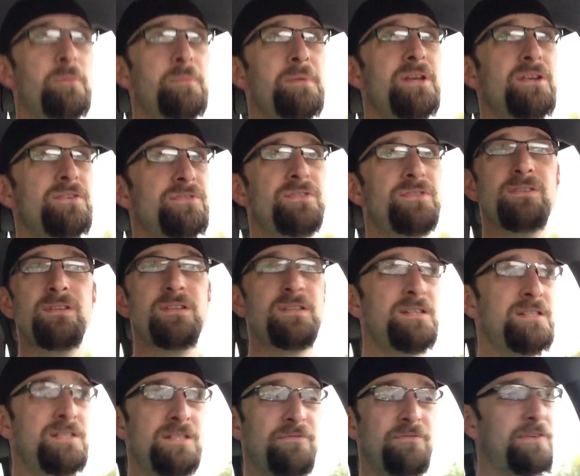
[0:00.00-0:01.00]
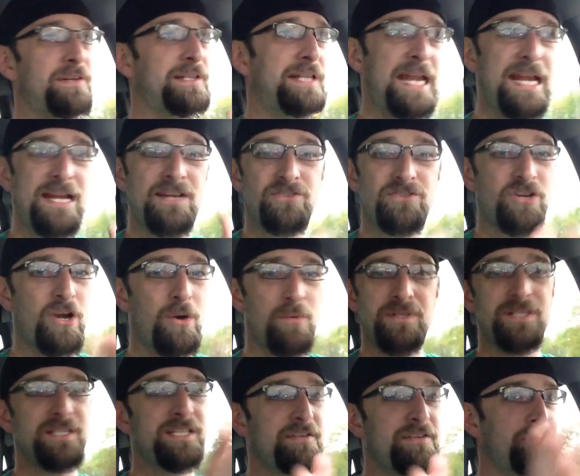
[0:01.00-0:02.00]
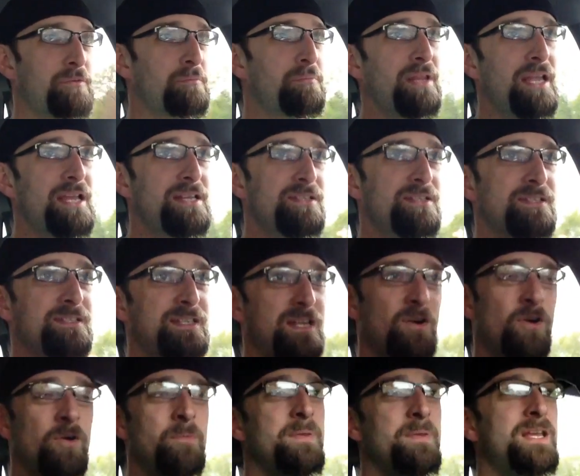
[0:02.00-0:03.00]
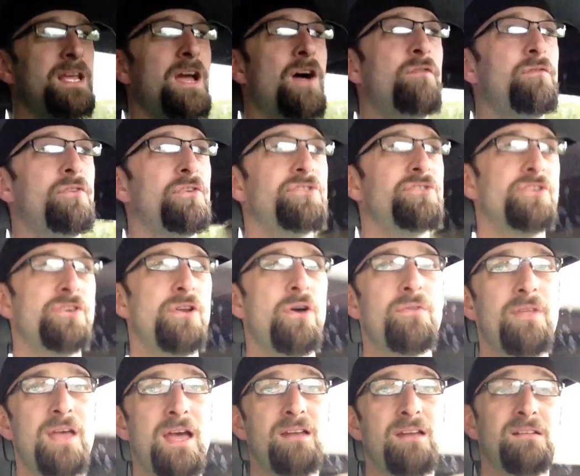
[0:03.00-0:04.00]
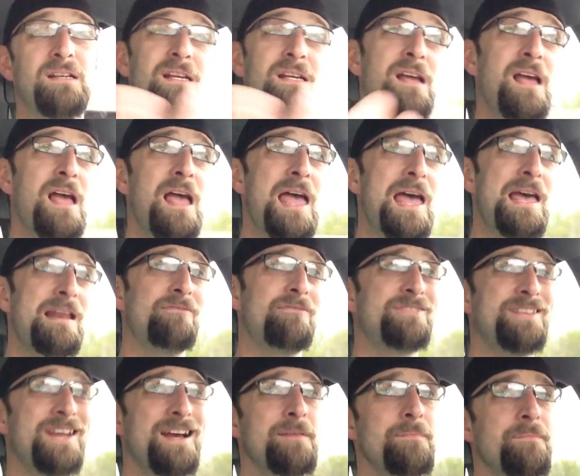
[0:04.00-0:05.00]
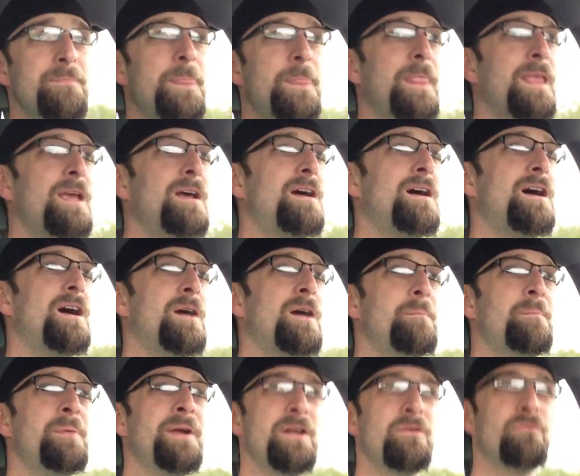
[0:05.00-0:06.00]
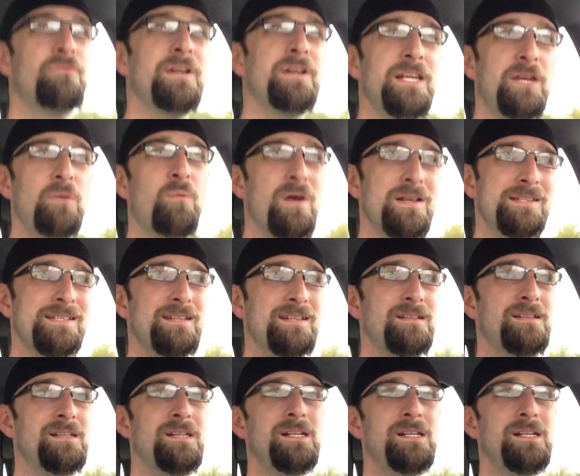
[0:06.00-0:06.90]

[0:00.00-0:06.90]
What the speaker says: because different lanes go into different places, and it would be helpful to know that ahead of time. But it really wasn't